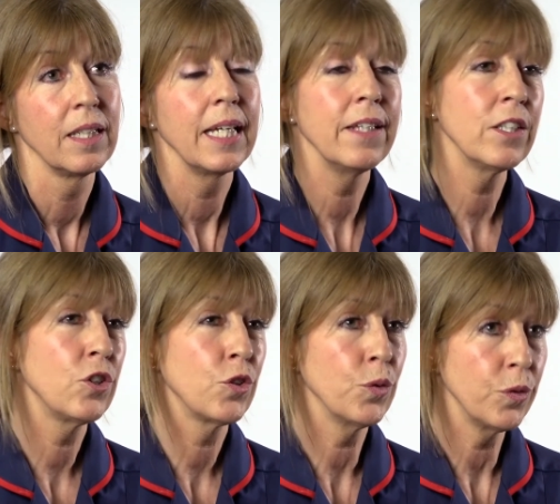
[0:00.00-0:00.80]
In this
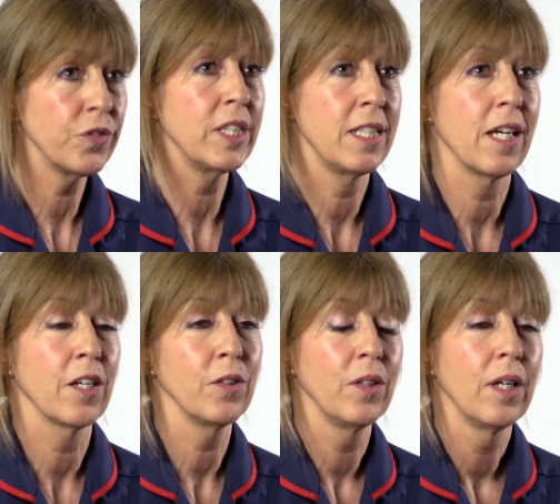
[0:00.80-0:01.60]
short
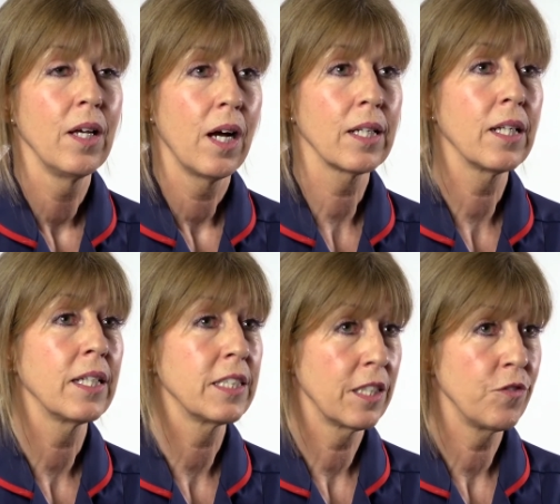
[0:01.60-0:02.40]
video, I'd
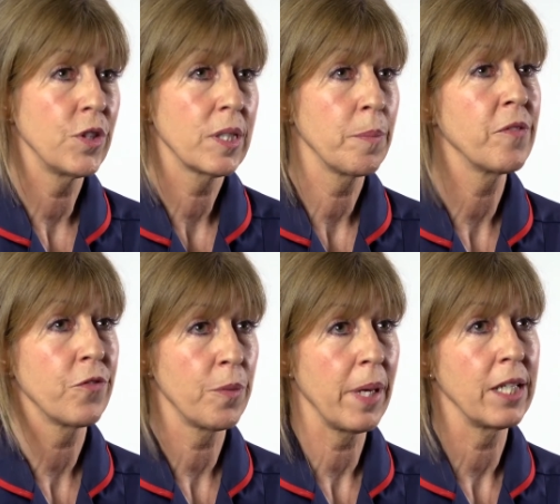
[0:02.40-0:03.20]
like to give you some
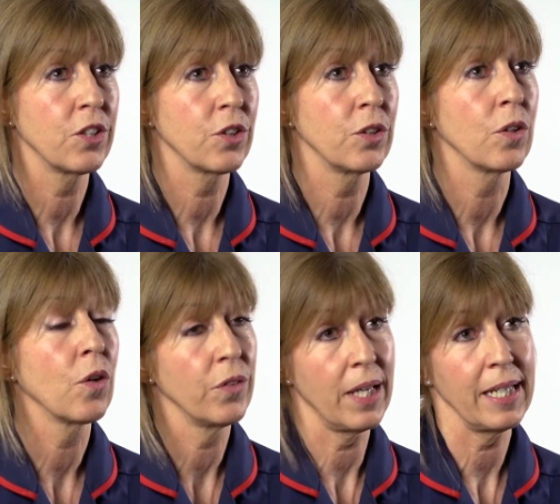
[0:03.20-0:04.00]
information
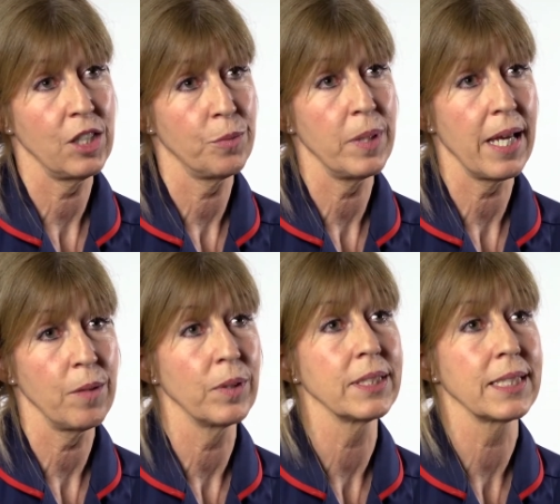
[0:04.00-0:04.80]
on the
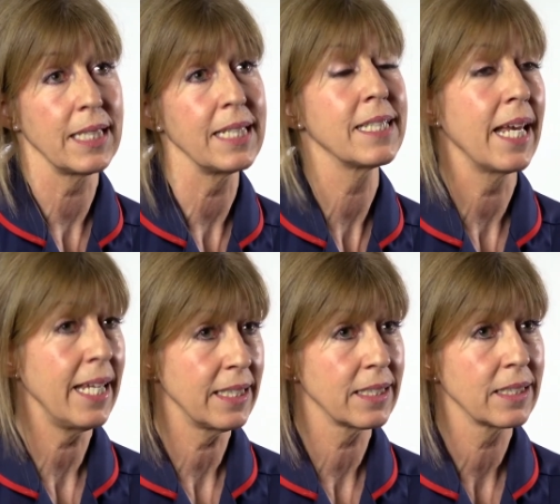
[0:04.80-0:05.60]
HbA1c
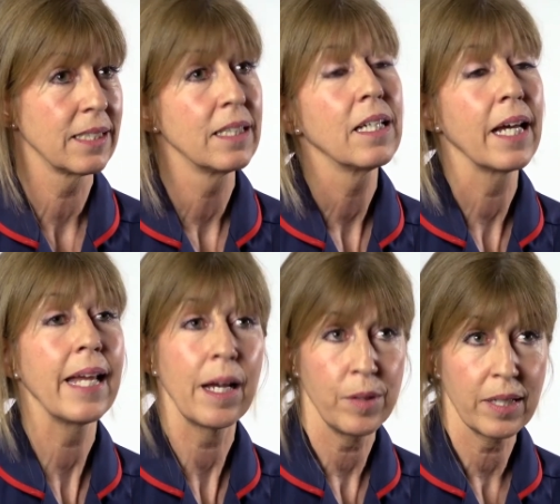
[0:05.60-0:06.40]
test and
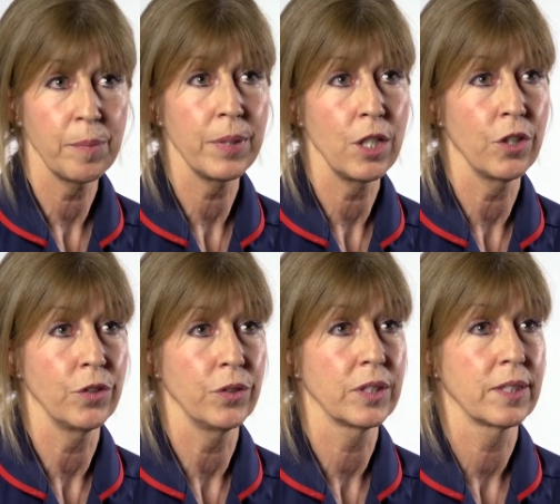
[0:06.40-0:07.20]
how it can be
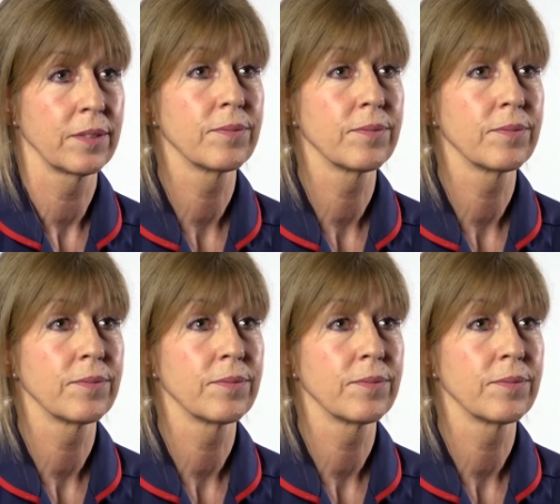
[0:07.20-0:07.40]
used.